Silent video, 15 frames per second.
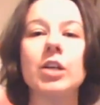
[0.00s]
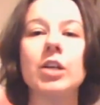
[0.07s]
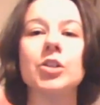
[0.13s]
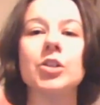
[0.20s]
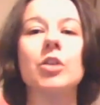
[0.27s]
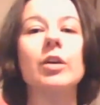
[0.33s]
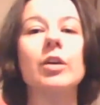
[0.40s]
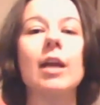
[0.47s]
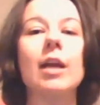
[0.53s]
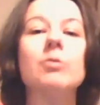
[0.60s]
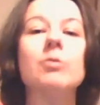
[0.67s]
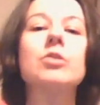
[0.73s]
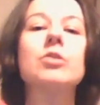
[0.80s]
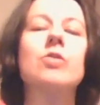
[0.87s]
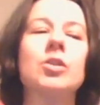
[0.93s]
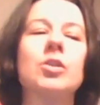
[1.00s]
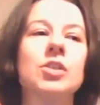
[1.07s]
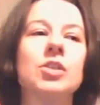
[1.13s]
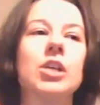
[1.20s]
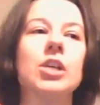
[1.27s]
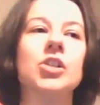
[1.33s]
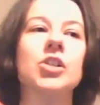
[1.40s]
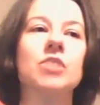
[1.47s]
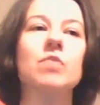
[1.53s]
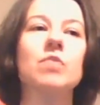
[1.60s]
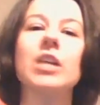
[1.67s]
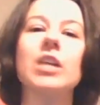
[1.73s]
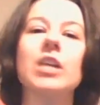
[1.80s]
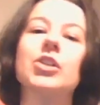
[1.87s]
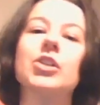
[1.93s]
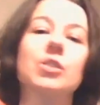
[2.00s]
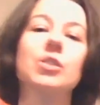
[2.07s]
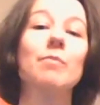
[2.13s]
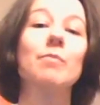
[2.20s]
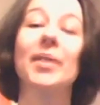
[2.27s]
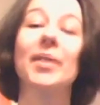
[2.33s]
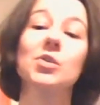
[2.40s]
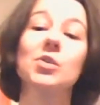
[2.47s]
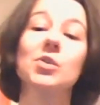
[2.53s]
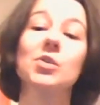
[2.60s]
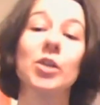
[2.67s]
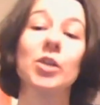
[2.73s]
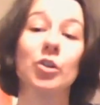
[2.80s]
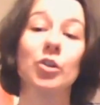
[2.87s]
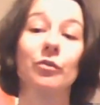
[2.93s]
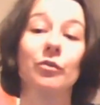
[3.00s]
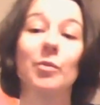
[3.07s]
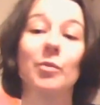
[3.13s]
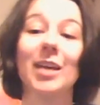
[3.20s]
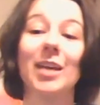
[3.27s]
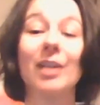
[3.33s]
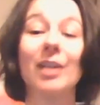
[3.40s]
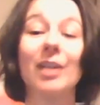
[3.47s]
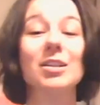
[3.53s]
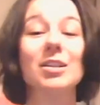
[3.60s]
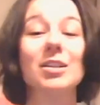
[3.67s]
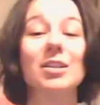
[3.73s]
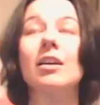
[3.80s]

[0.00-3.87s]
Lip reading: So counter cross stitch is really just a mindless switch off for me. I can,